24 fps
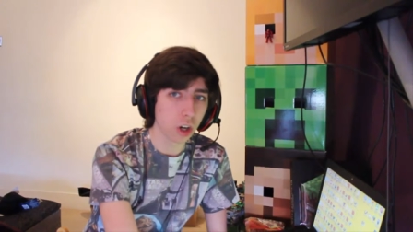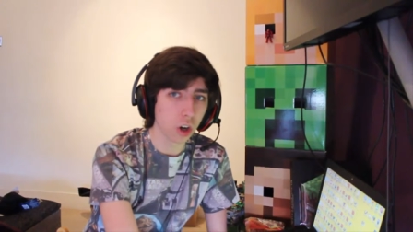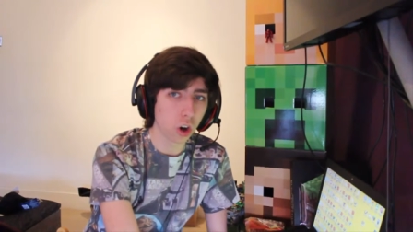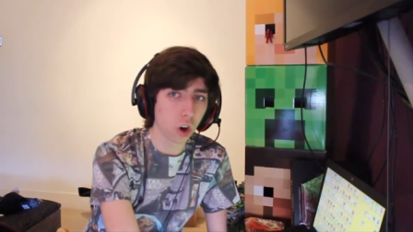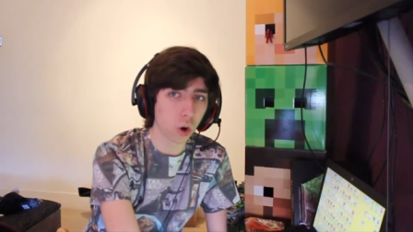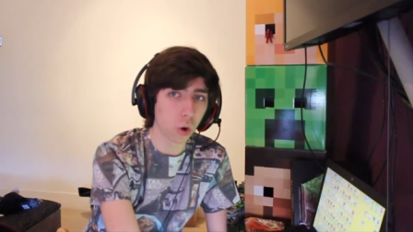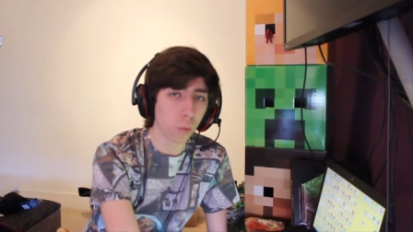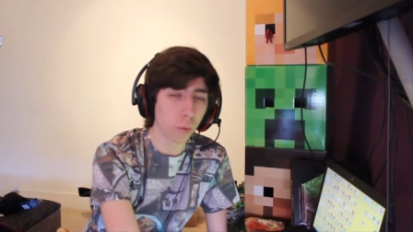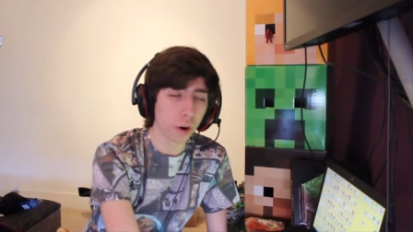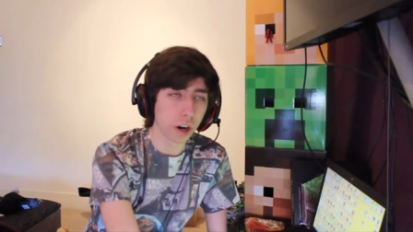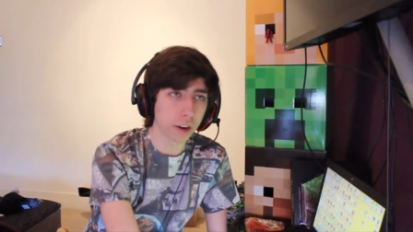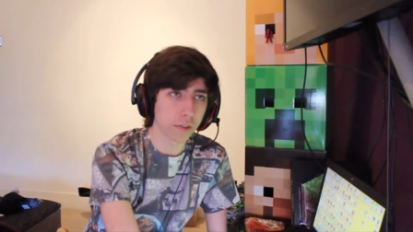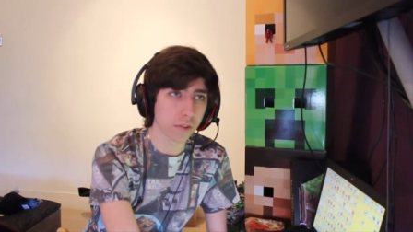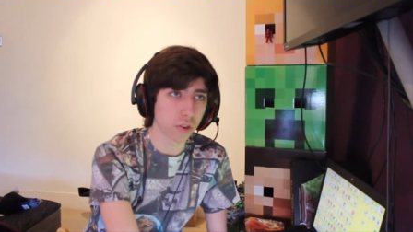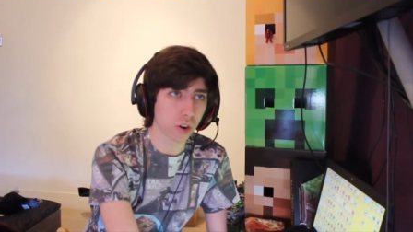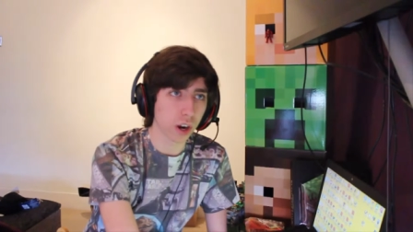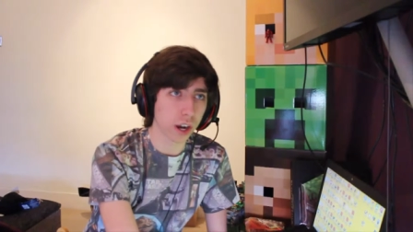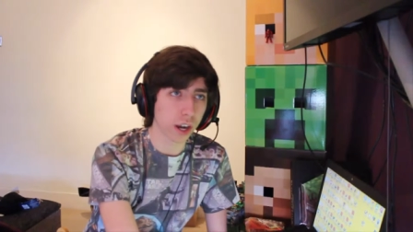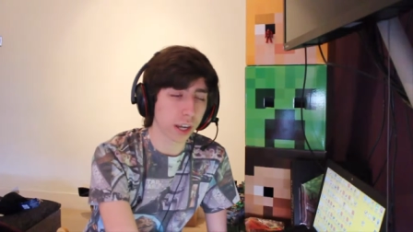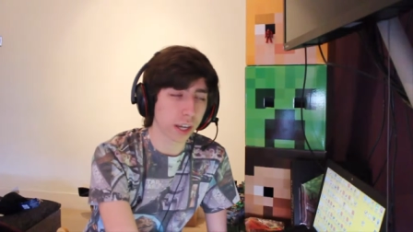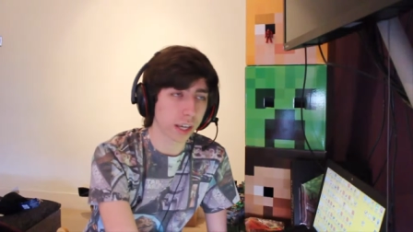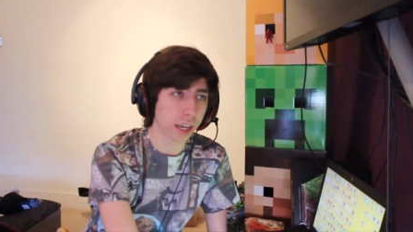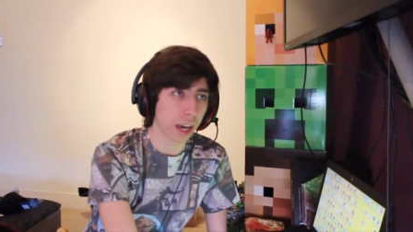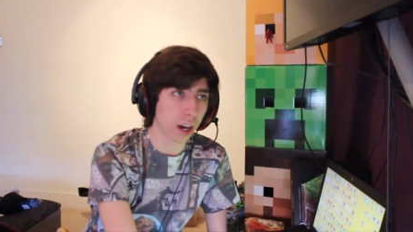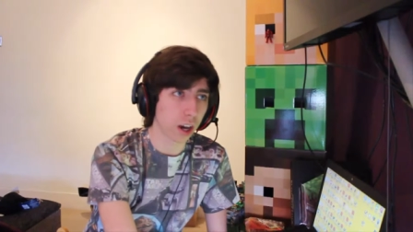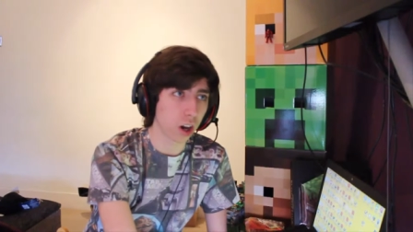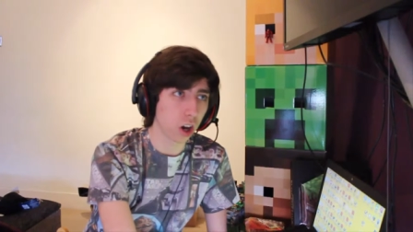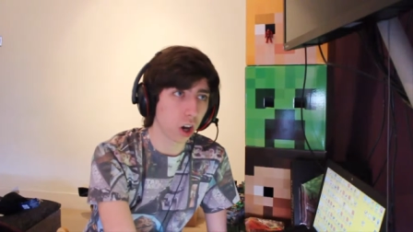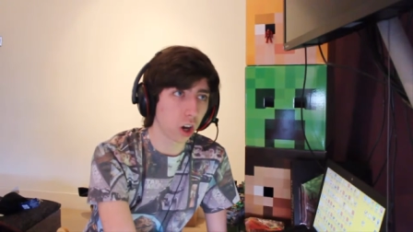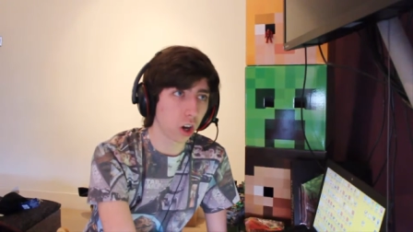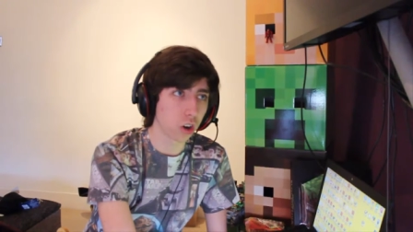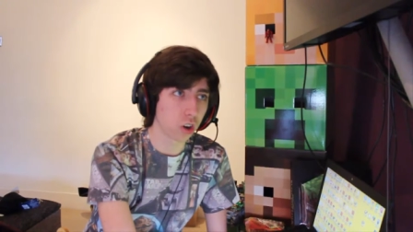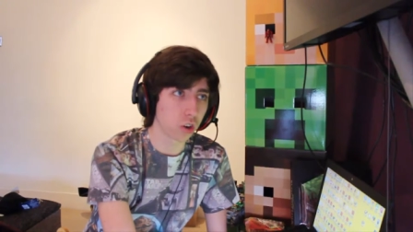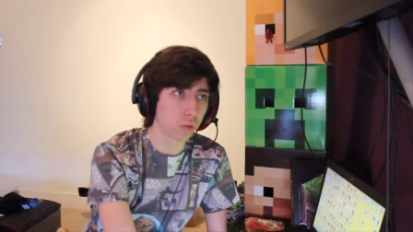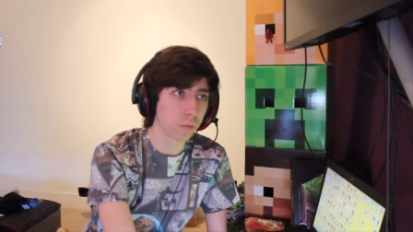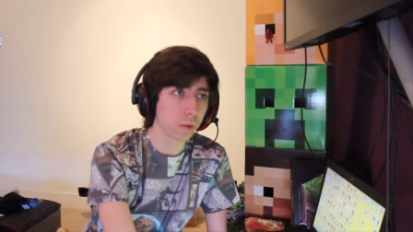or whenever I get
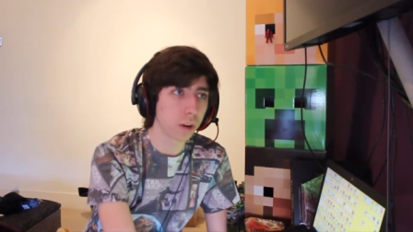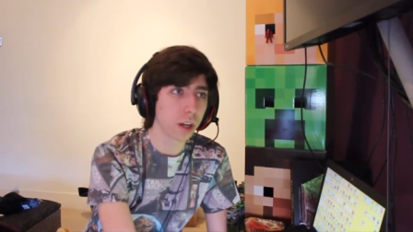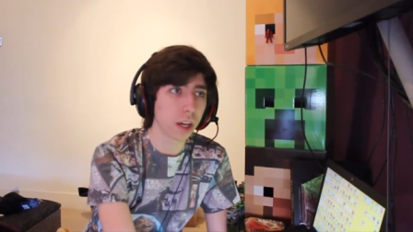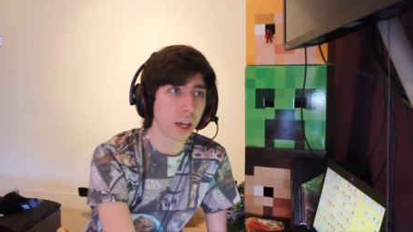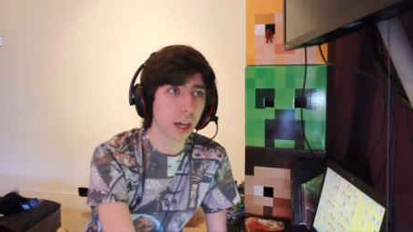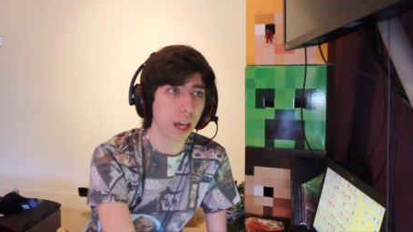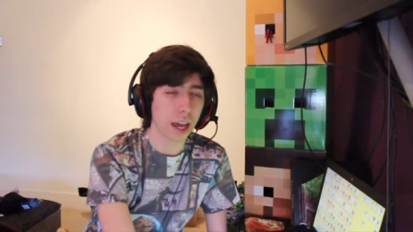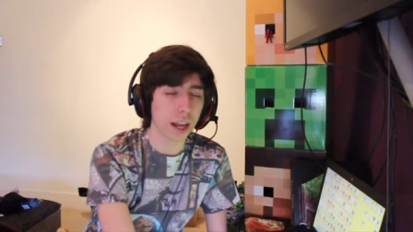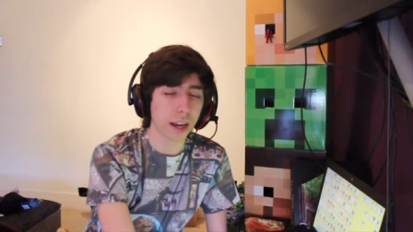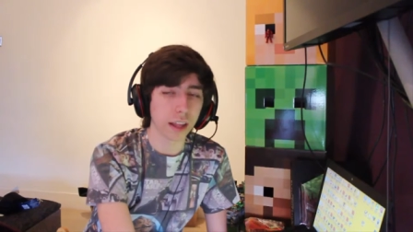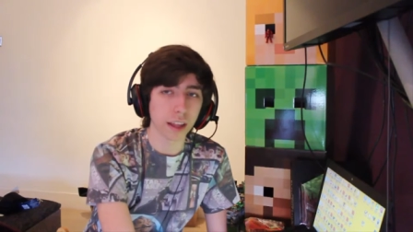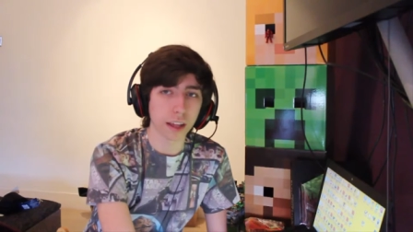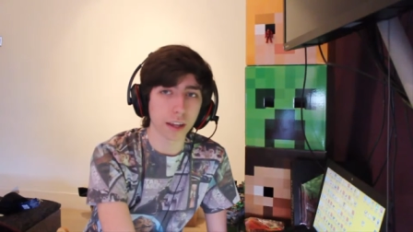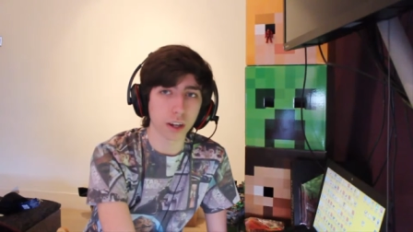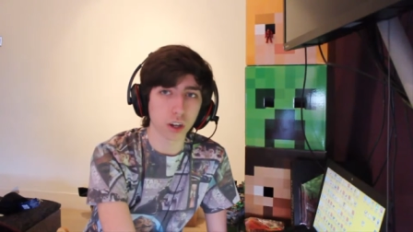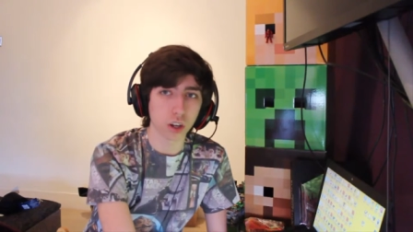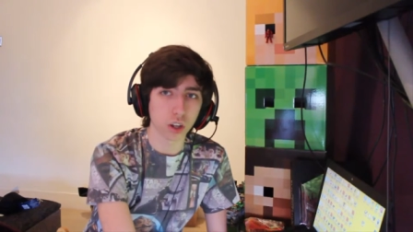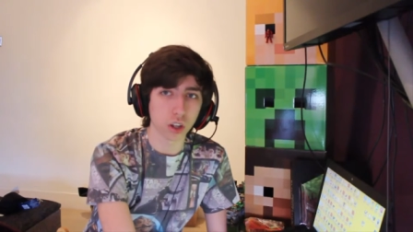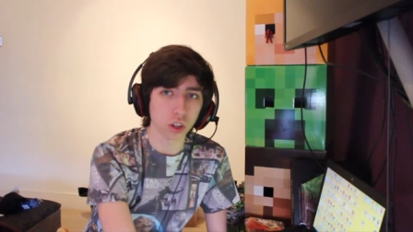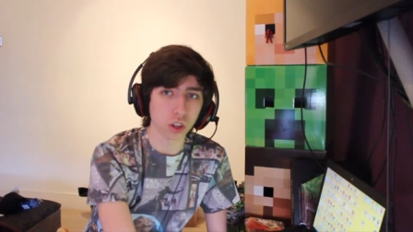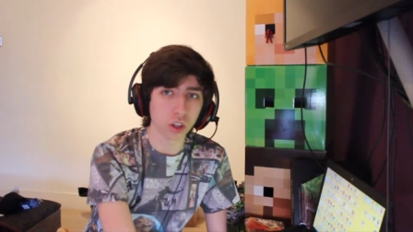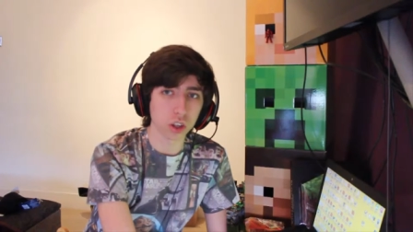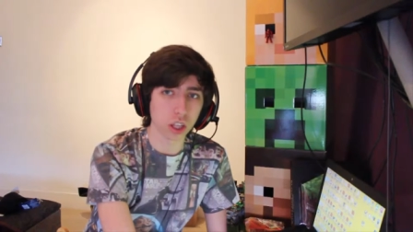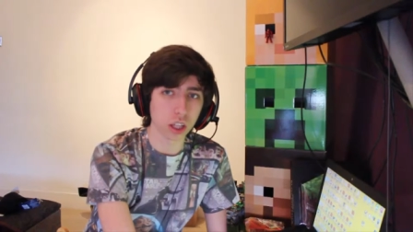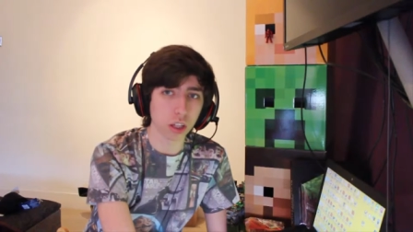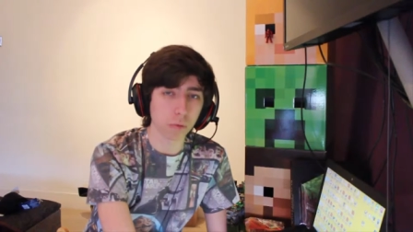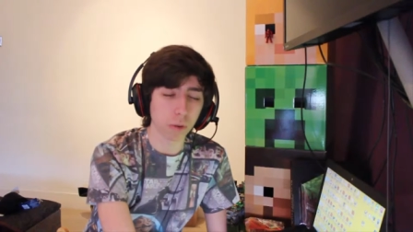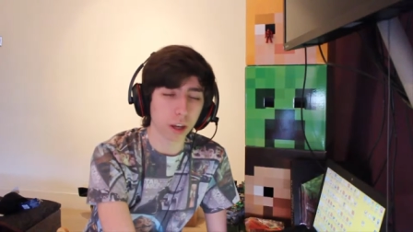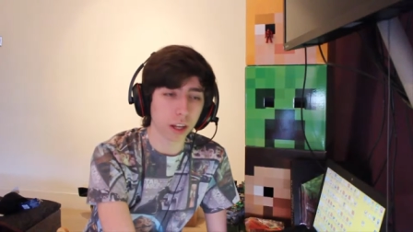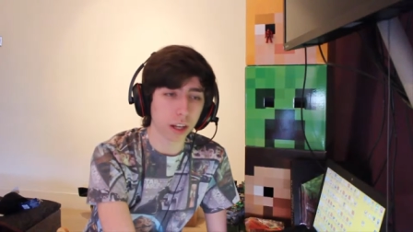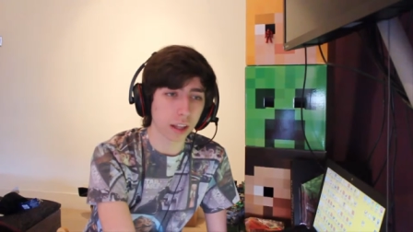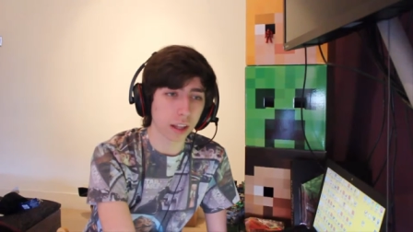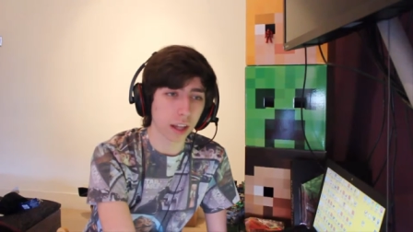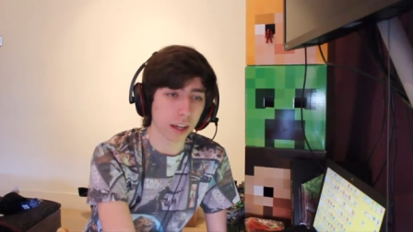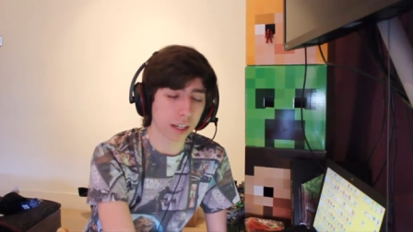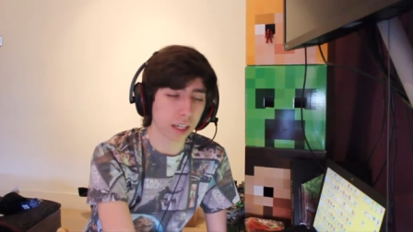home and then I go to sleep and
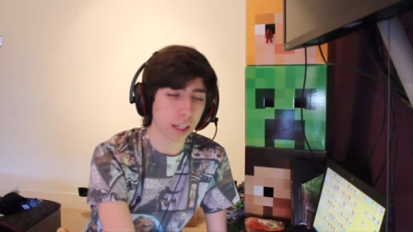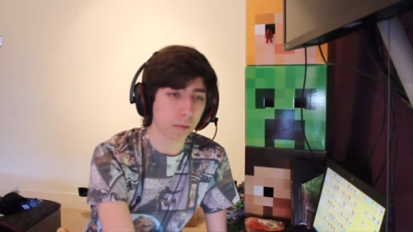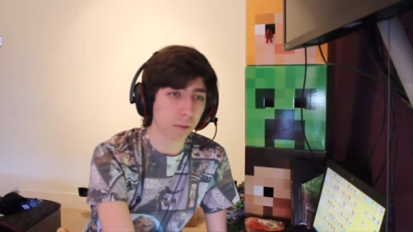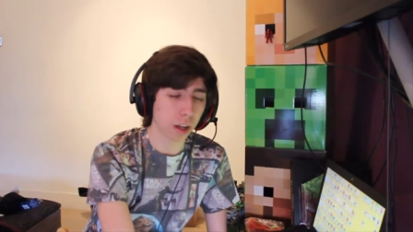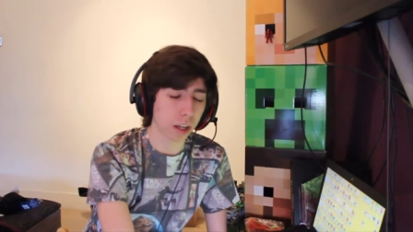then I keep